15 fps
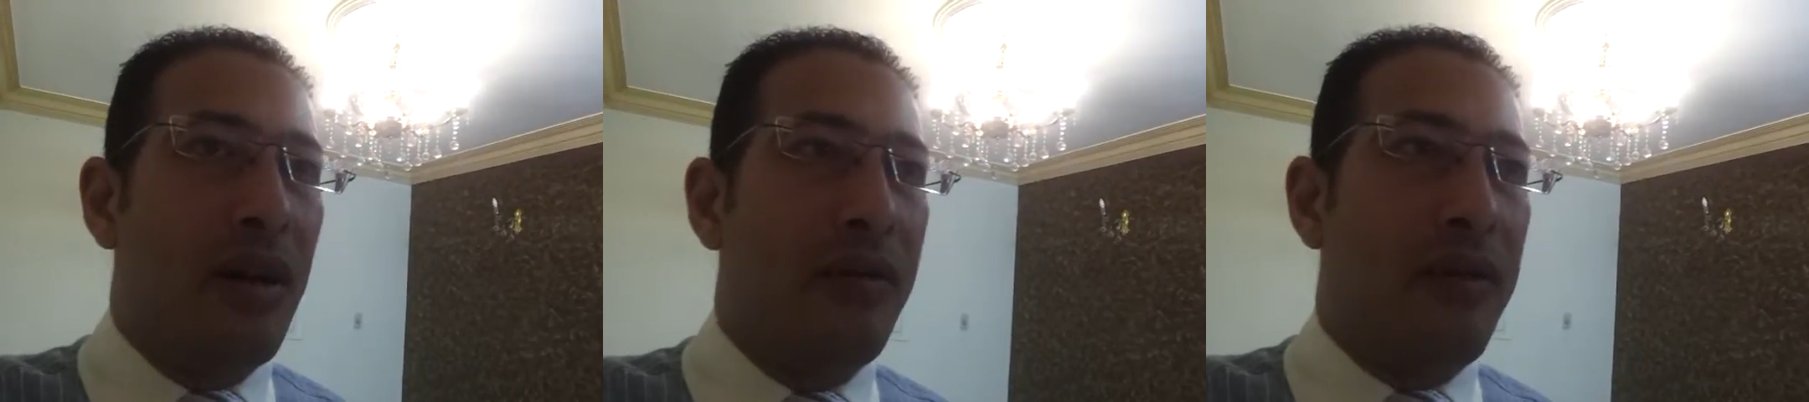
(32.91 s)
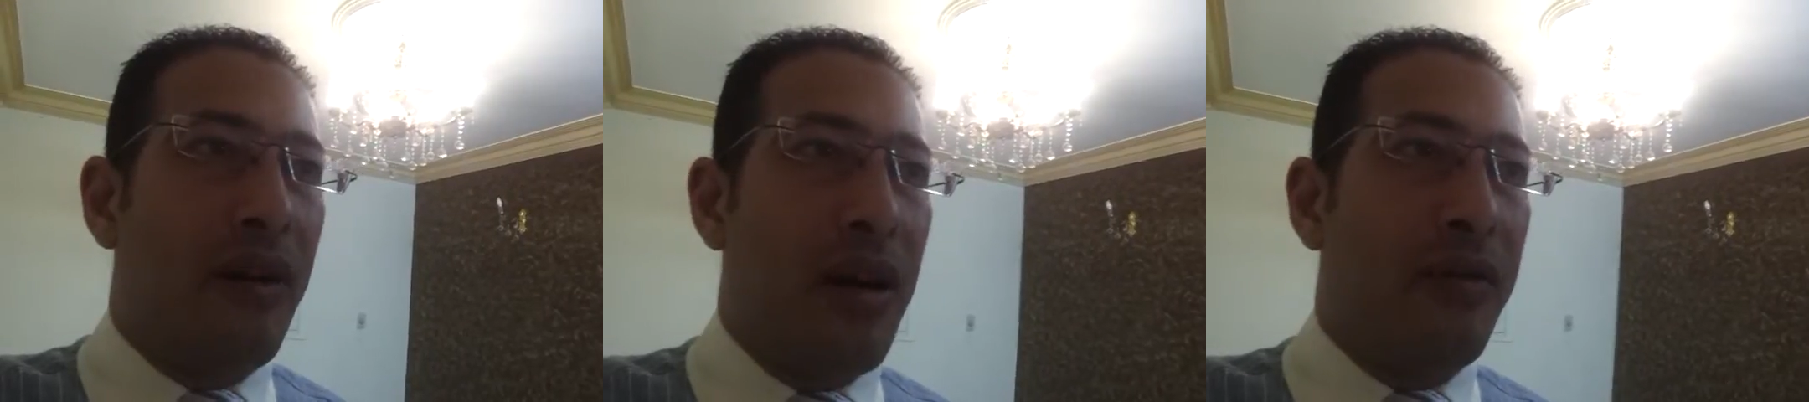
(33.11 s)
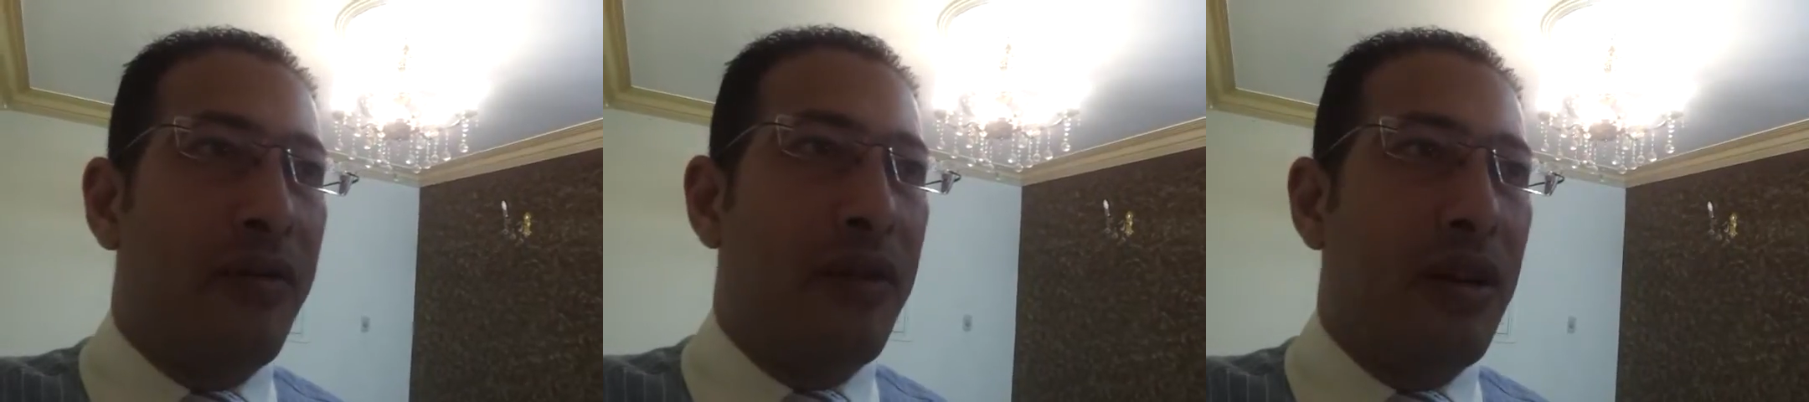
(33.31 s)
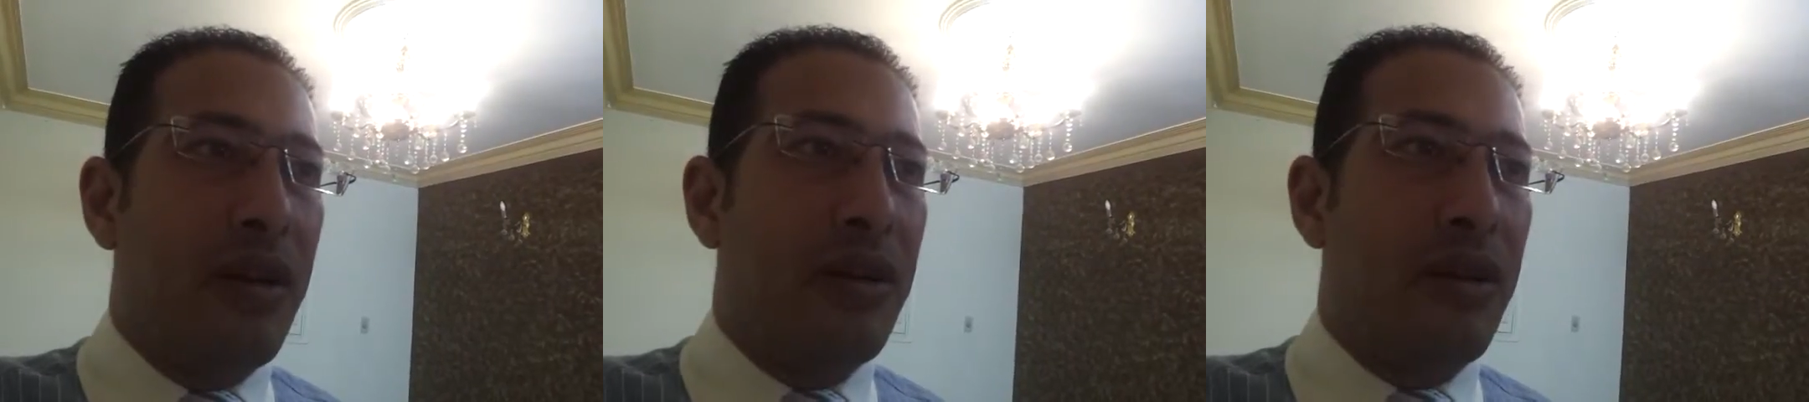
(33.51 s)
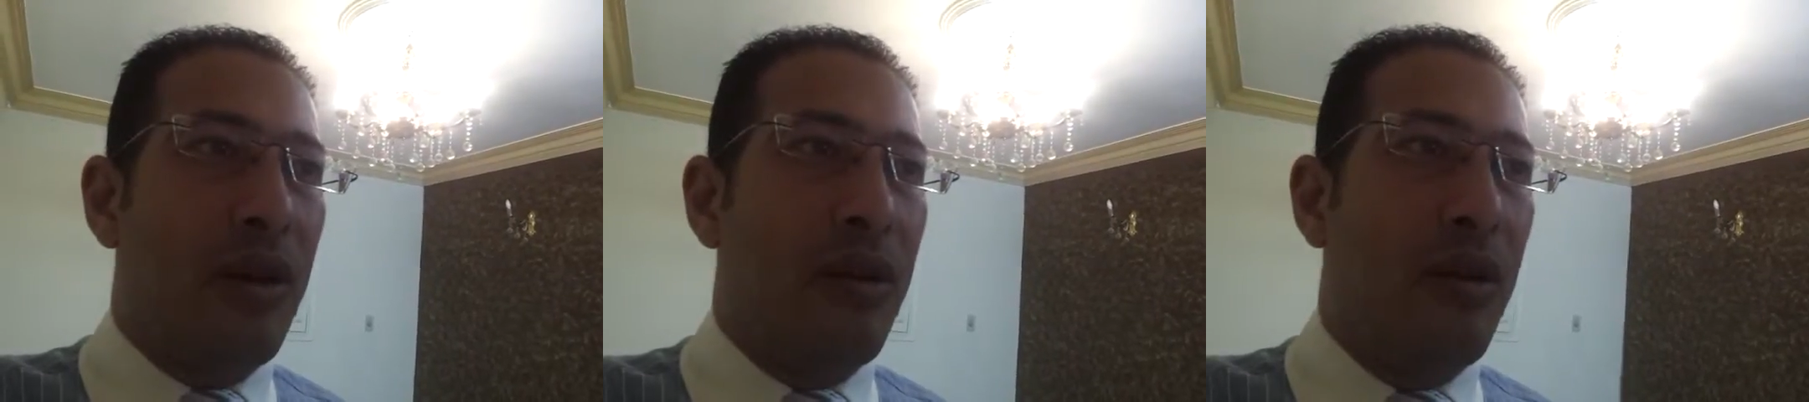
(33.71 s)
5
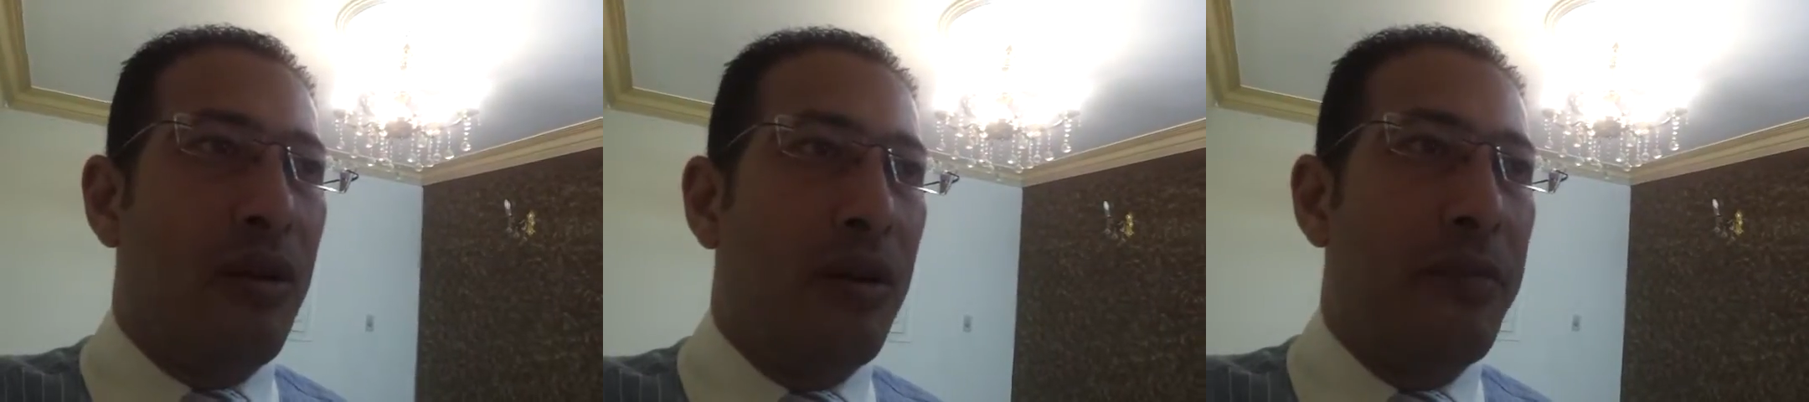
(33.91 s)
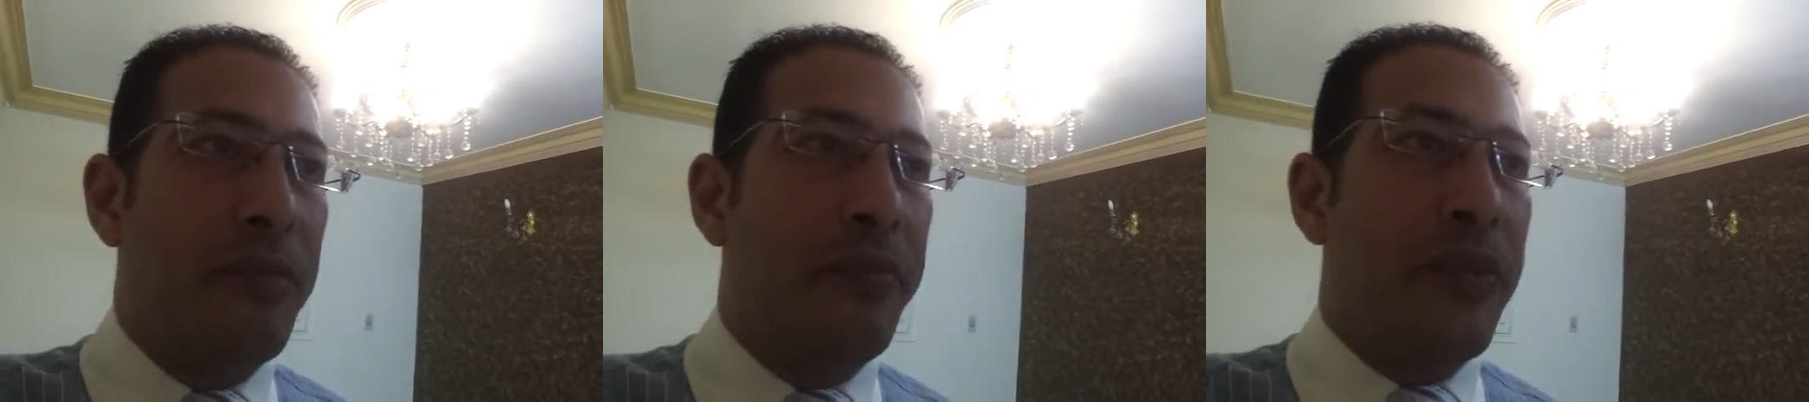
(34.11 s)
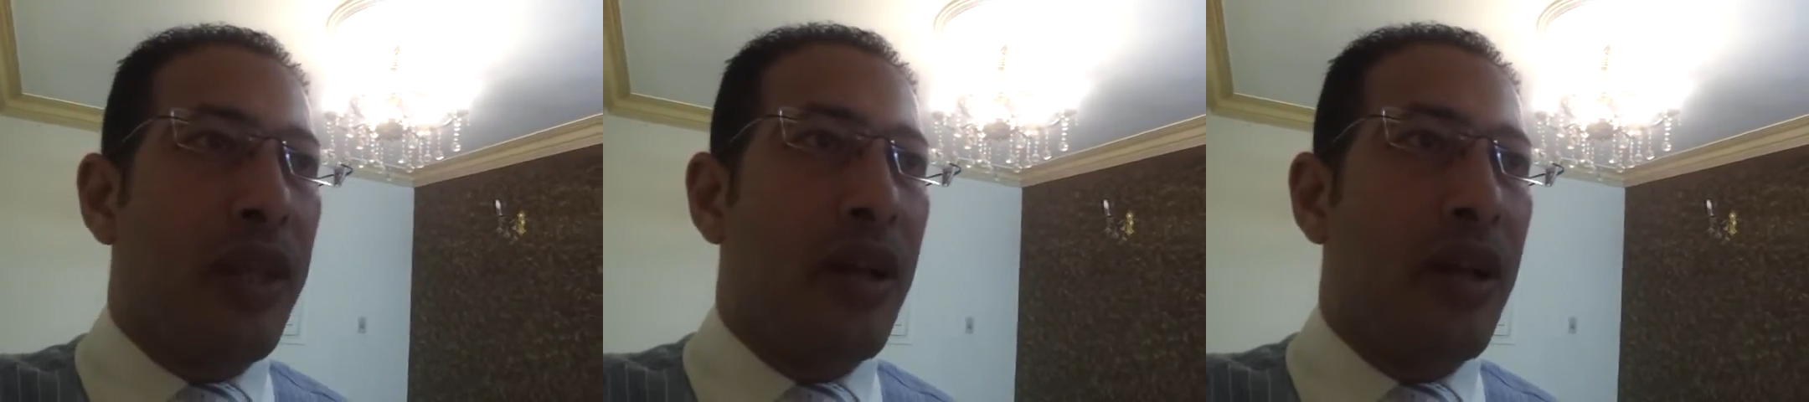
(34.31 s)
years ago.